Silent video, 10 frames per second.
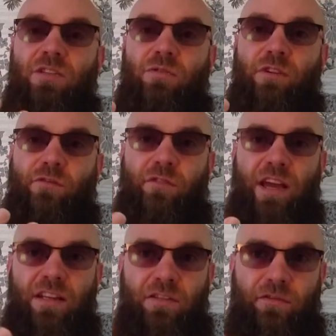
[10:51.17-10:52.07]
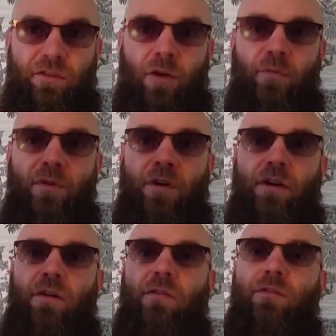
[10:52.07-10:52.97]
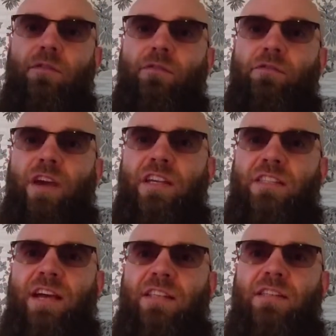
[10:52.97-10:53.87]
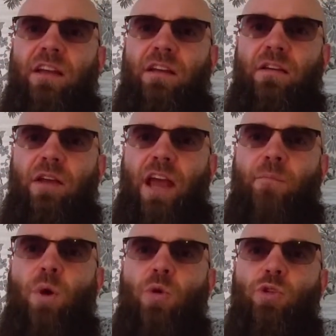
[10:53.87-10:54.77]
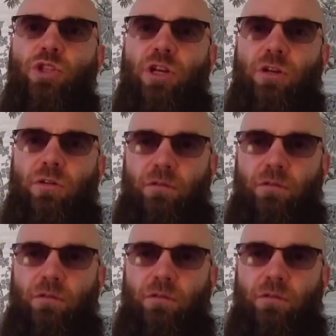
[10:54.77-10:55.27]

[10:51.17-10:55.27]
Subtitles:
reflect from your face that emotion.